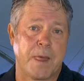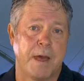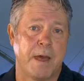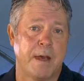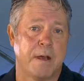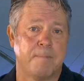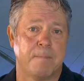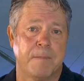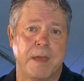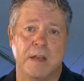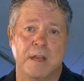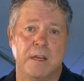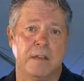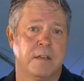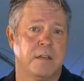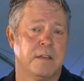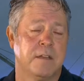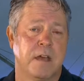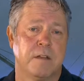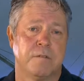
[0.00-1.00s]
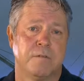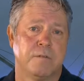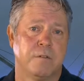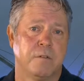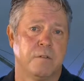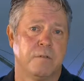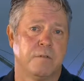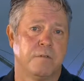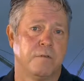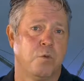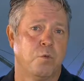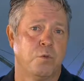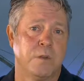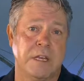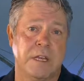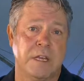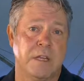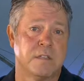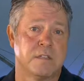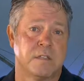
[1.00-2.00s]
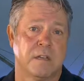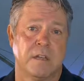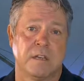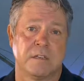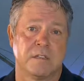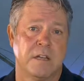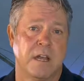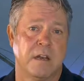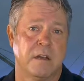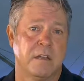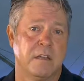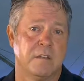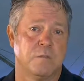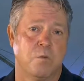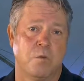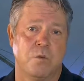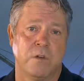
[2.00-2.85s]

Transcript: Um, and he did that for four years and extended his